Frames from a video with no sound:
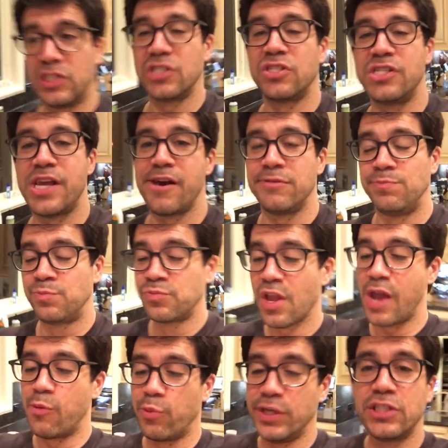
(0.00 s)
sits down
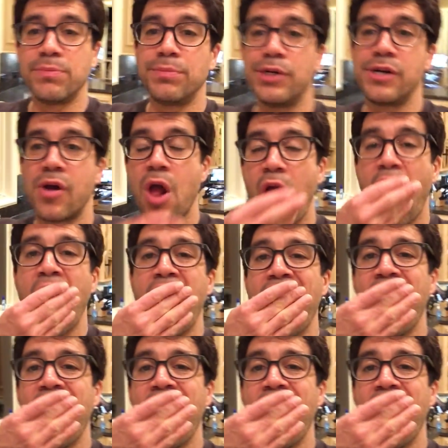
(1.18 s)
and reads a book.